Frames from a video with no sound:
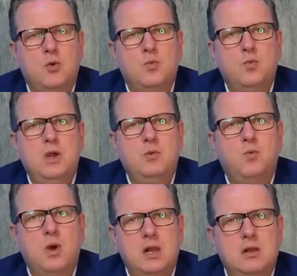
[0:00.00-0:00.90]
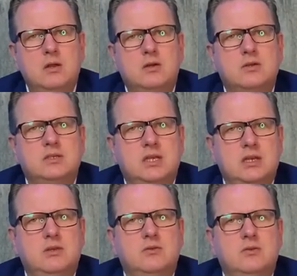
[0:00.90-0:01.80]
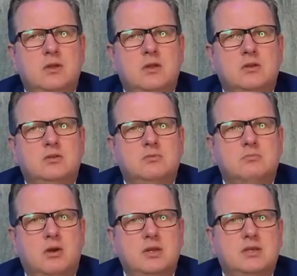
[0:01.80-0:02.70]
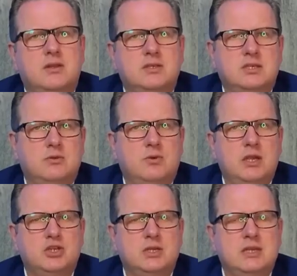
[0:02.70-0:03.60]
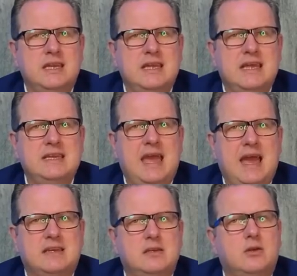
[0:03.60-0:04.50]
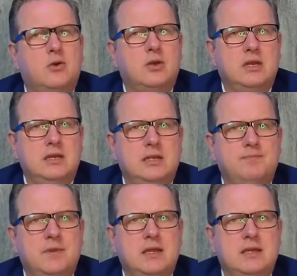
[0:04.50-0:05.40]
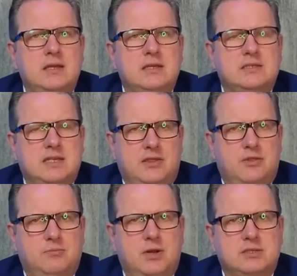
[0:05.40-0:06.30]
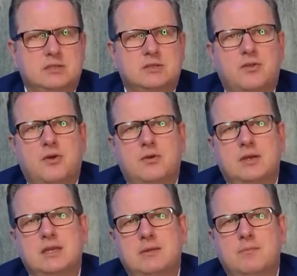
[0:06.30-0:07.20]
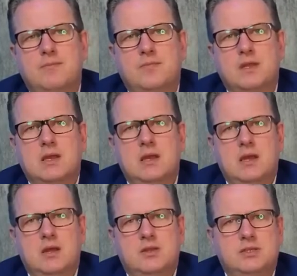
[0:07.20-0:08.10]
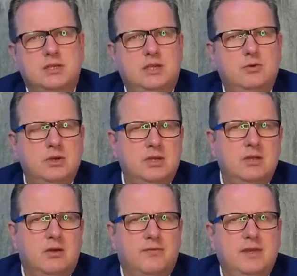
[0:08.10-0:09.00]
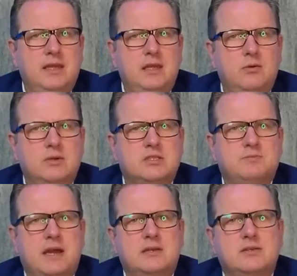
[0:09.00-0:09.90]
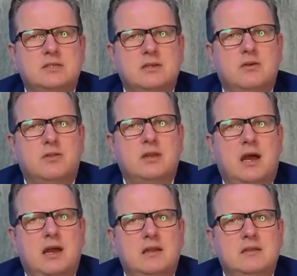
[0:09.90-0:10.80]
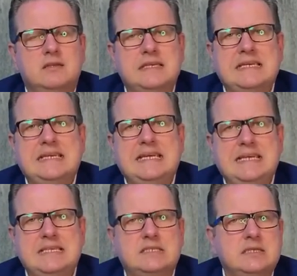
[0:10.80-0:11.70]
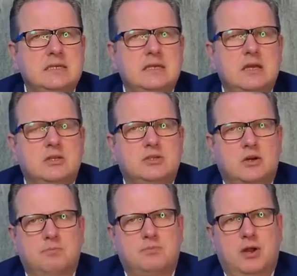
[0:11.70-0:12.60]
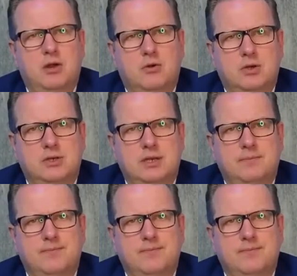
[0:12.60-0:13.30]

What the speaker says: We will continue to monitor the situation and act accordingly, said the Brussels authority. The security of the EU inspectors in Northern Ireland is a top priority.